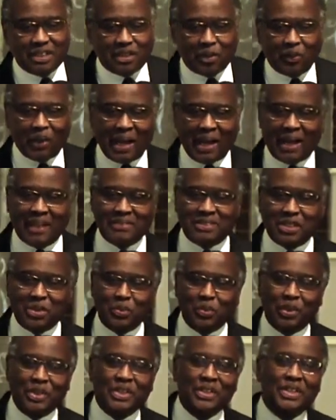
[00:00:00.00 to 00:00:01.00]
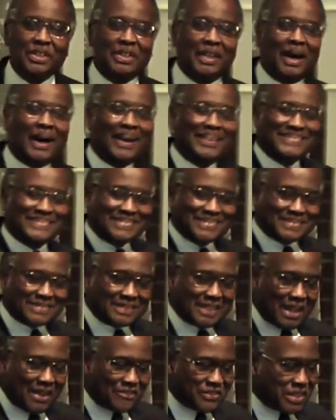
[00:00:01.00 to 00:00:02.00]
otherwise, He would not
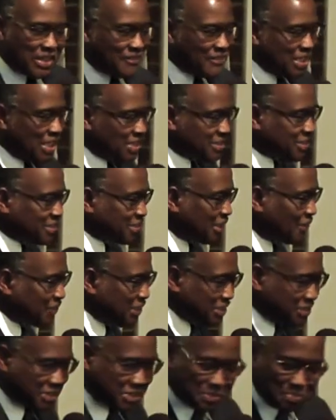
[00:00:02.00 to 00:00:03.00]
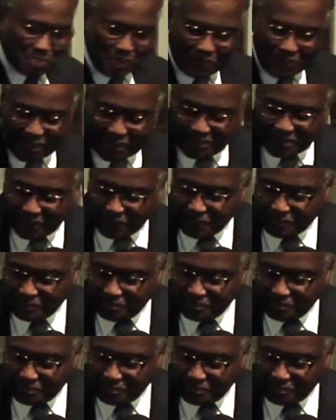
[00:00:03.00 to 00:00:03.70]
have given us of His Spirit.